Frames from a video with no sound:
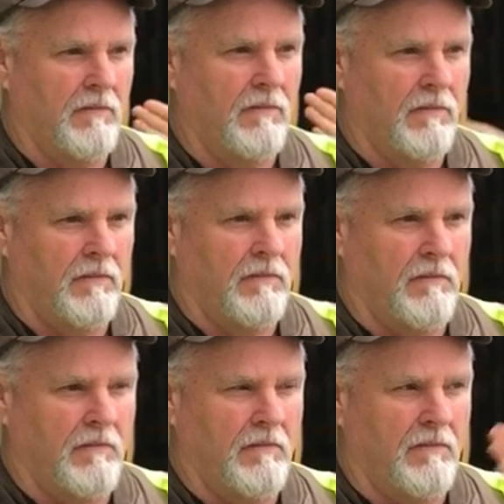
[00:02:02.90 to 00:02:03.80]

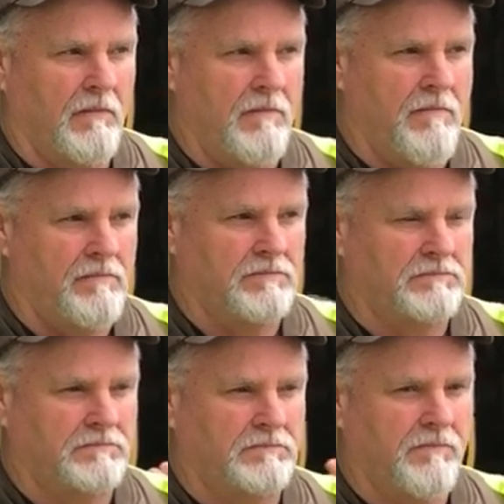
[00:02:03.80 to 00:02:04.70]

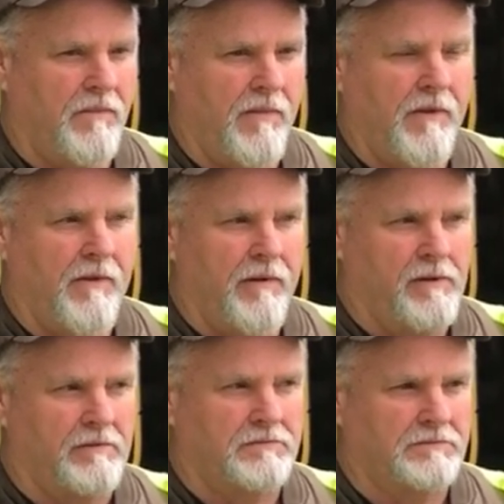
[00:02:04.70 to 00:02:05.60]

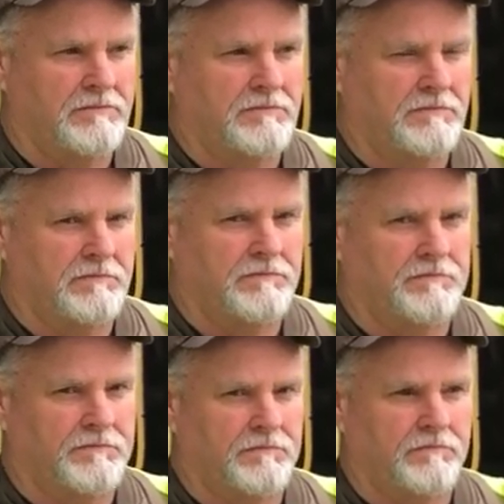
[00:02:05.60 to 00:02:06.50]

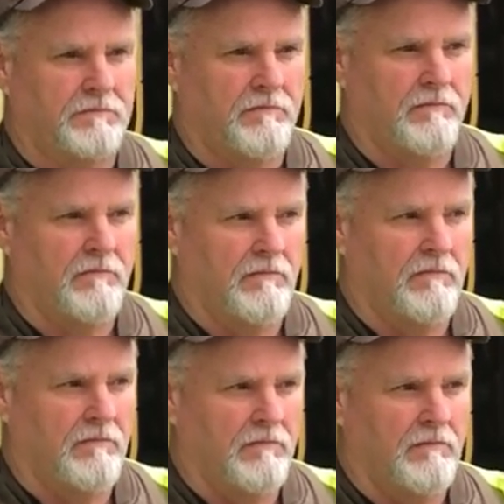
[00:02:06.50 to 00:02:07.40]

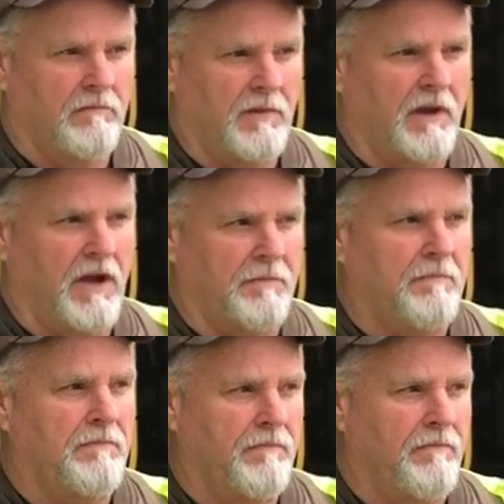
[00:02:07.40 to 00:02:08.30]

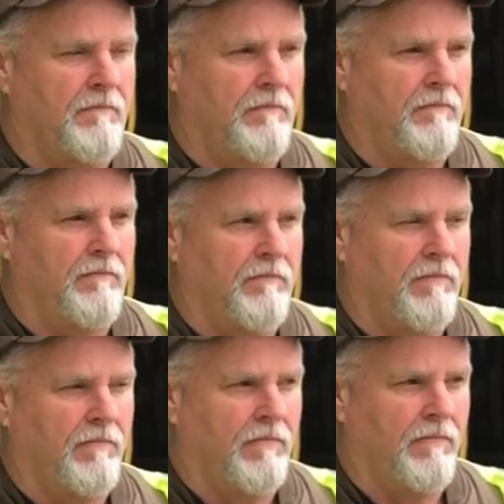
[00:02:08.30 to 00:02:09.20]

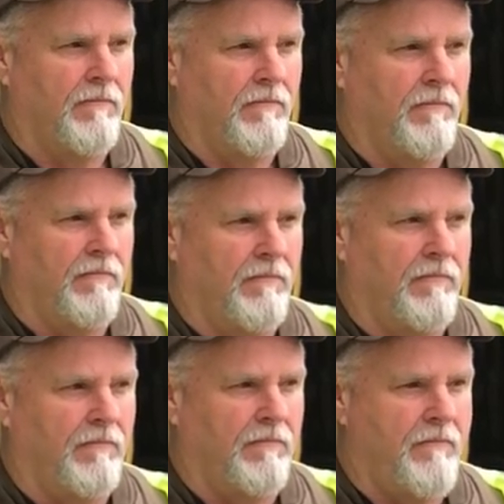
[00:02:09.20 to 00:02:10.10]

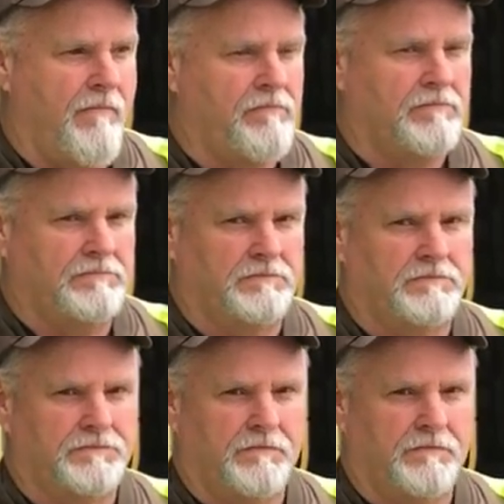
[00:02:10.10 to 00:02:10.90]
No words are spoken by the person on screen.